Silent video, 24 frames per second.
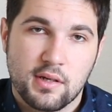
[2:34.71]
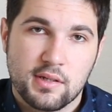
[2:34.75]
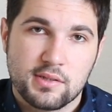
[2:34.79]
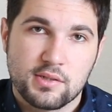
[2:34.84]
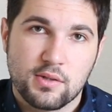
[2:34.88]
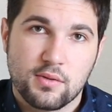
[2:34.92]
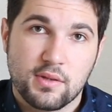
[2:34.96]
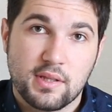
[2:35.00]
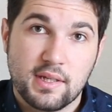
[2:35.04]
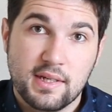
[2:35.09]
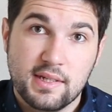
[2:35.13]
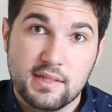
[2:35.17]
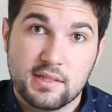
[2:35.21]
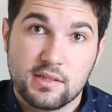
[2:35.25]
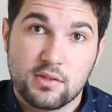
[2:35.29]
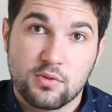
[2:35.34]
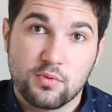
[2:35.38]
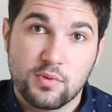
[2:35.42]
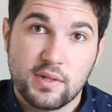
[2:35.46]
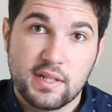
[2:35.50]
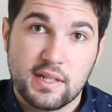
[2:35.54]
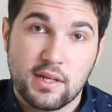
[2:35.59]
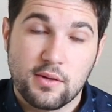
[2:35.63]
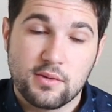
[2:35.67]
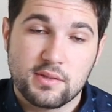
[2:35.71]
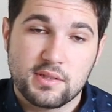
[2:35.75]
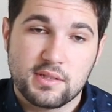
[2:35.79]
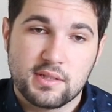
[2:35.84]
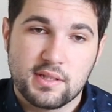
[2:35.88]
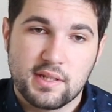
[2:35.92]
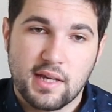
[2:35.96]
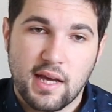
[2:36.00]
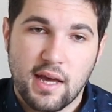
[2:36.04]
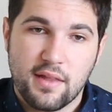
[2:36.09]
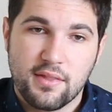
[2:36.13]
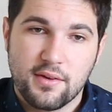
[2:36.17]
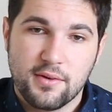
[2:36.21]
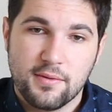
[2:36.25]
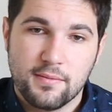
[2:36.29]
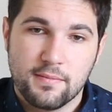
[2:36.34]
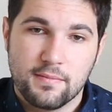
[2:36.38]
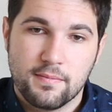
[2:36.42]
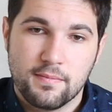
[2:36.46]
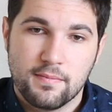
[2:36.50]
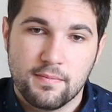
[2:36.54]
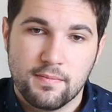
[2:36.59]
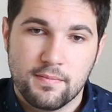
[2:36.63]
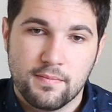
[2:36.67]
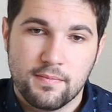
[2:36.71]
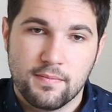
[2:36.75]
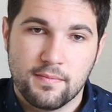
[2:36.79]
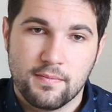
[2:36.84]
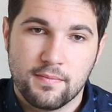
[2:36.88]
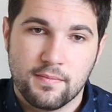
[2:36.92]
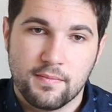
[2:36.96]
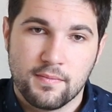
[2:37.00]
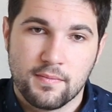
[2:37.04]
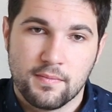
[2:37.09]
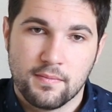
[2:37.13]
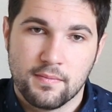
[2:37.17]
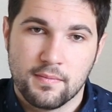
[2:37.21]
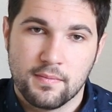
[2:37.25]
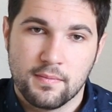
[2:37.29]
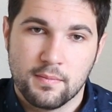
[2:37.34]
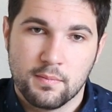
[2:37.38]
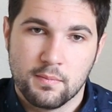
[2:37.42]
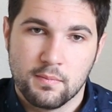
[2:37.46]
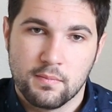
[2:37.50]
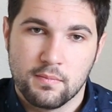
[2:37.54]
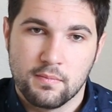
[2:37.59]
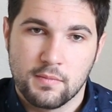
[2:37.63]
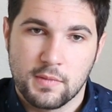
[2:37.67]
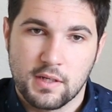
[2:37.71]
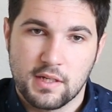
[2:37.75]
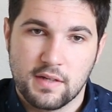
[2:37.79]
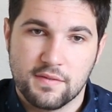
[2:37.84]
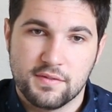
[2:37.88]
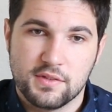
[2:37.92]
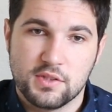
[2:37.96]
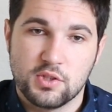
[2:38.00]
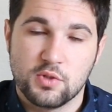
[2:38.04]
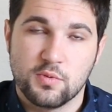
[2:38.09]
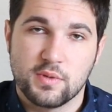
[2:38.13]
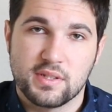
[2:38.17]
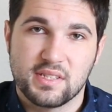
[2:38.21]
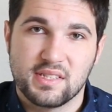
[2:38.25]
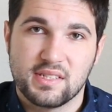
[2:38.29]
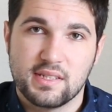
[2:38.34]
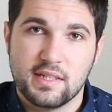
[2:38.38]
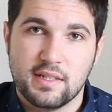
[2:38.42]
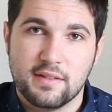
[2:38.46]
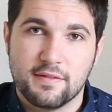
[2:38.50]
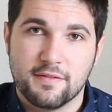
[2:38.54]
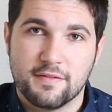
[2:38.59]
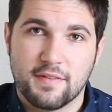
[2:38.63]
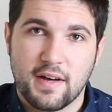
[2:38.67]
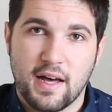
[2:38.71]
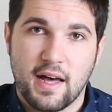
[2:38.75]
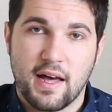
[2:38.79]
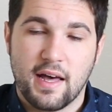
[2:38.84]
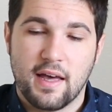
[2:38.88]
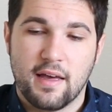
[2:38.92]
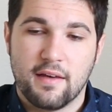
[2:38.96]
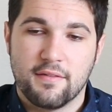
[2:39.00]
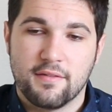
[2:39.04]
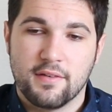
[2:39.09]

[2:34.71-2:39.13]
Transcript: So these 3 notes together gives you a C5.